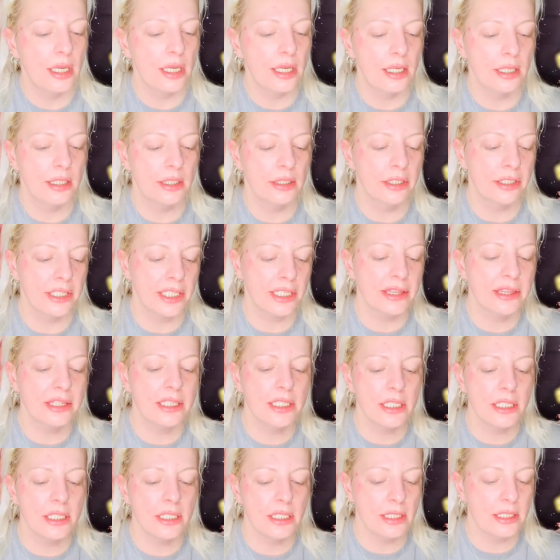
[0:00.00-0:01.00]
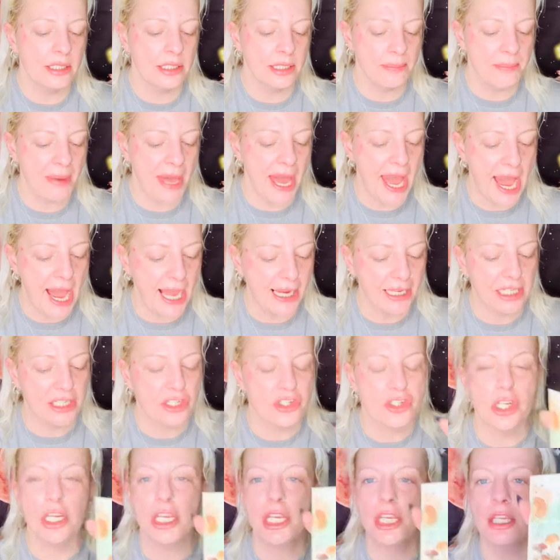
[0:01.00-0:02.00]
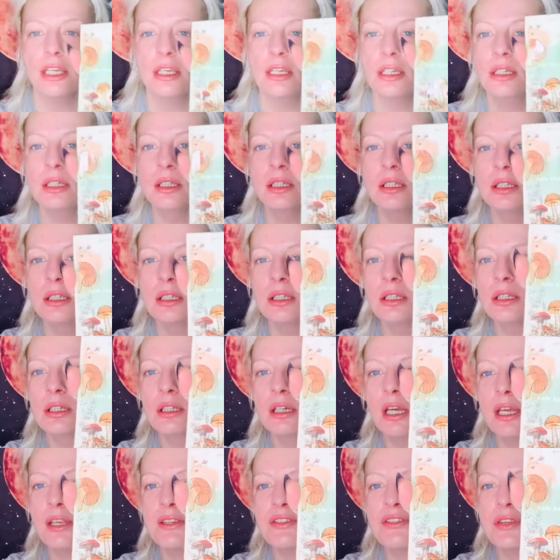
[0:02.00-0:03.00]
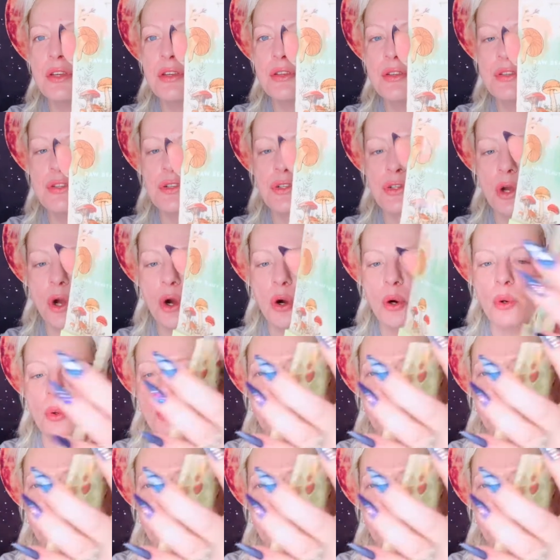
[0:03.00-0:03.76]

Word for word: Look at the, the packaging. It's so